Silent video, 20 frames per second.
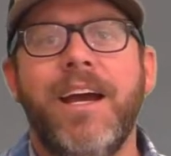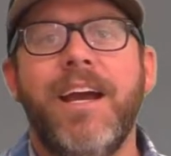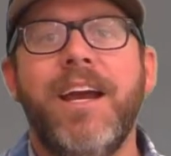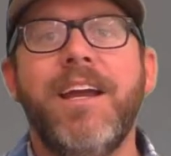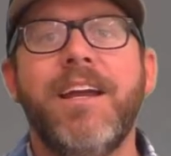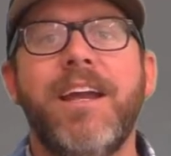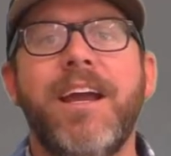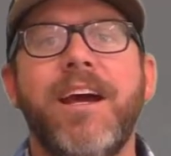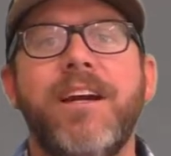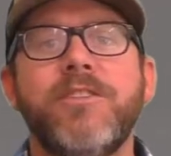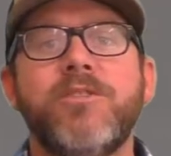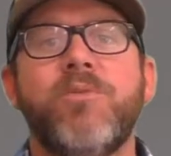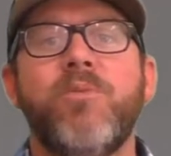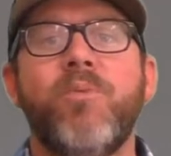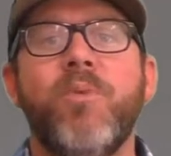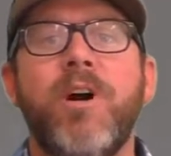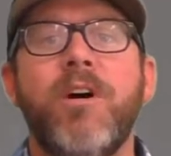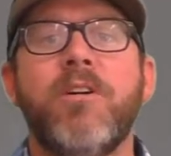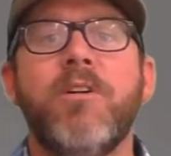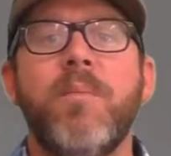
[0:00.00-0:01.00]
Hey guys,
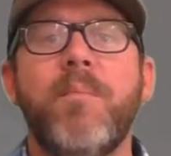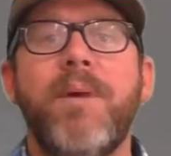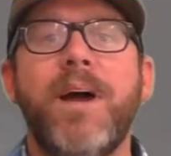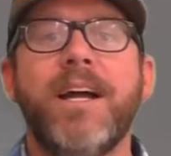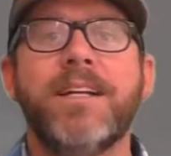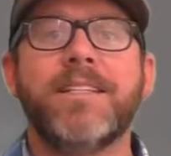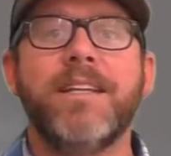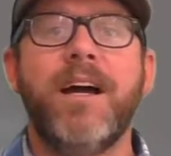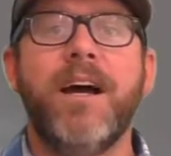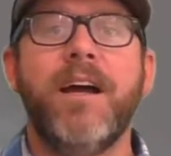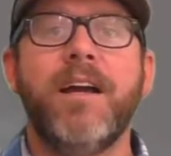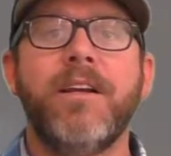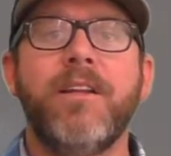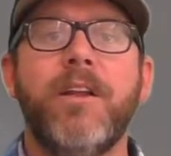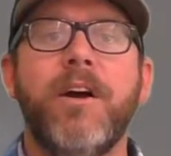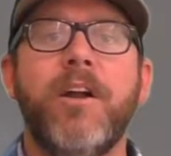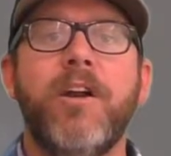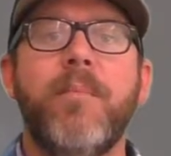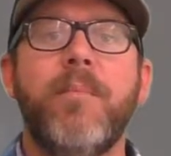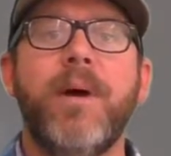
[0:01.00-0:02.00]
welcome back to High Angle
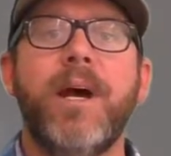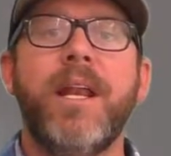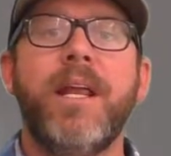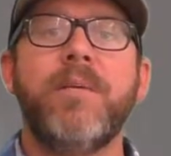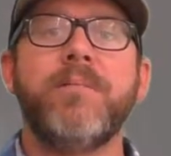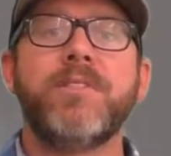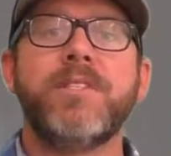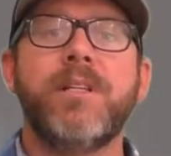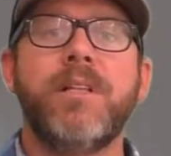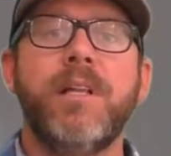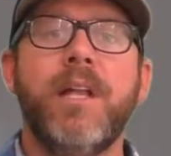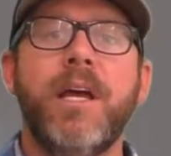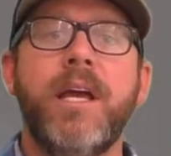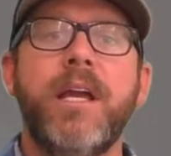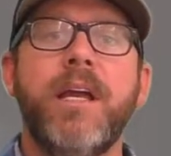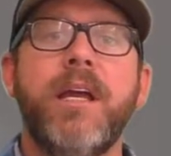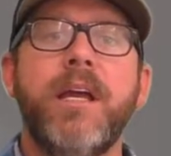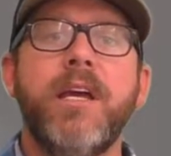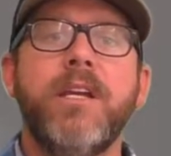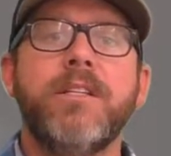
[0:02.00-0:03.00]
Hunter. My name's
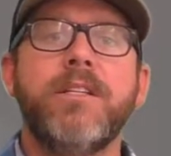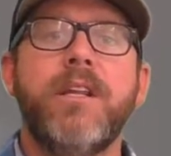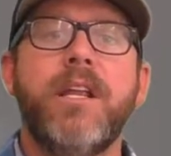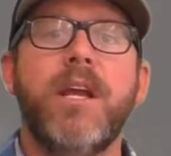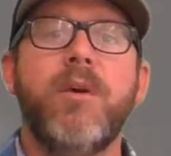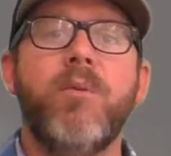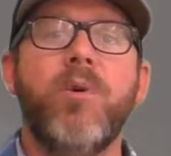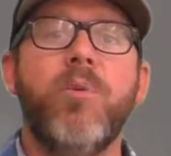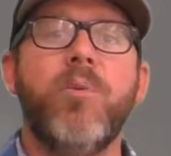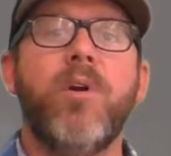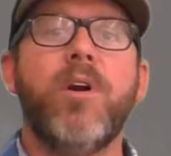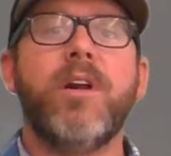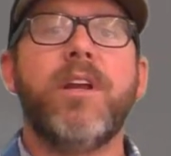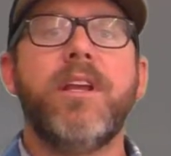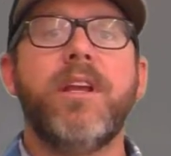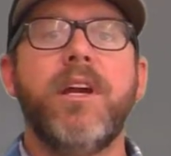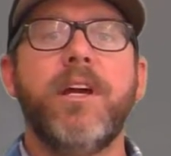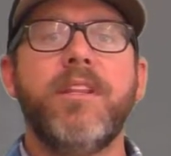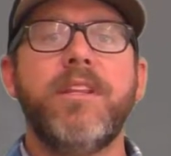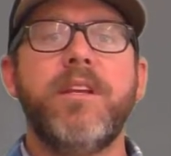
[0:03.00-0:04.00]
Clay. Today we're
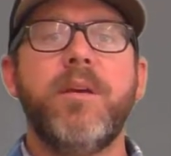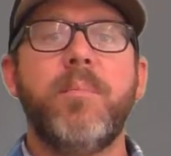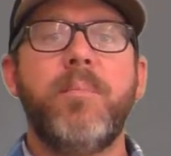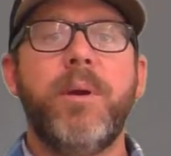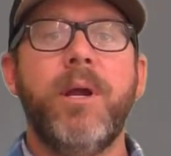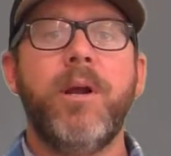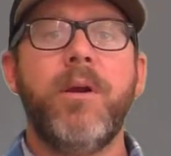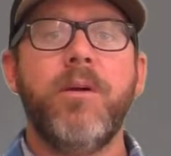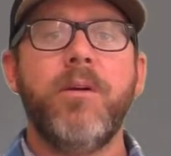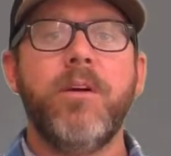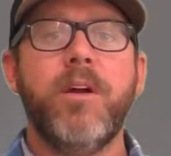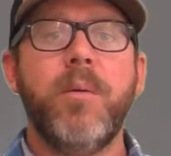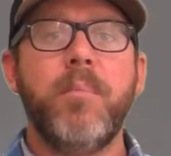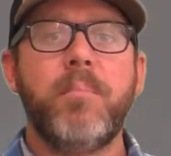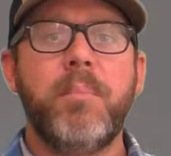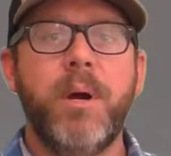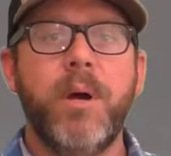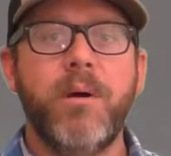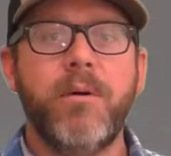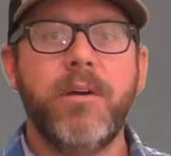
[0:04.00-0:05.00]
working on the apparel
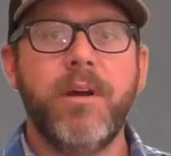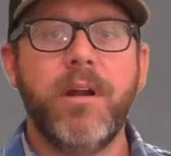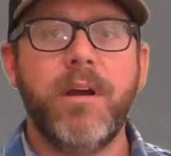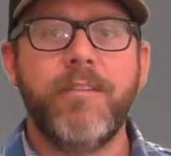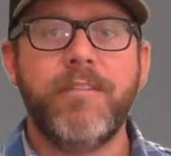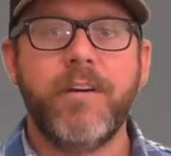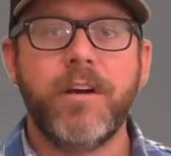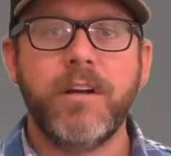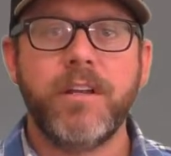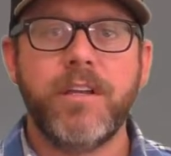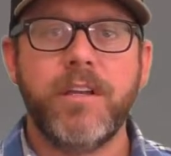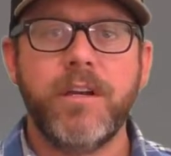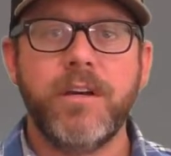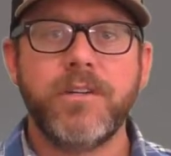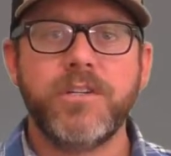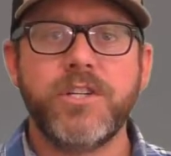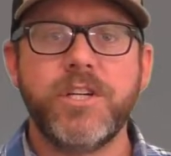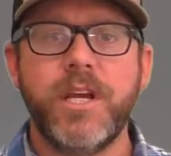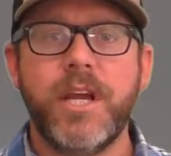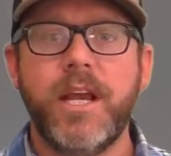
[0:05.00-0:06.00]
component of our
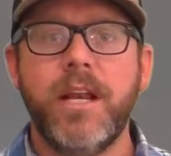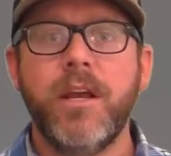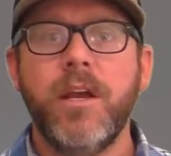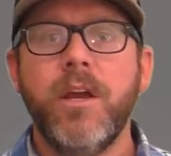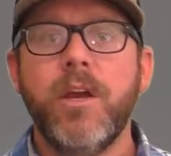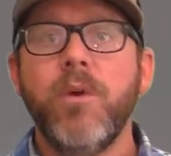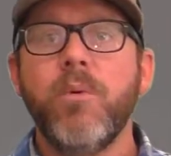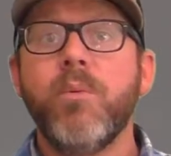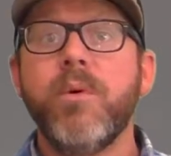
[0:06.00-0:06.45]
gear chain.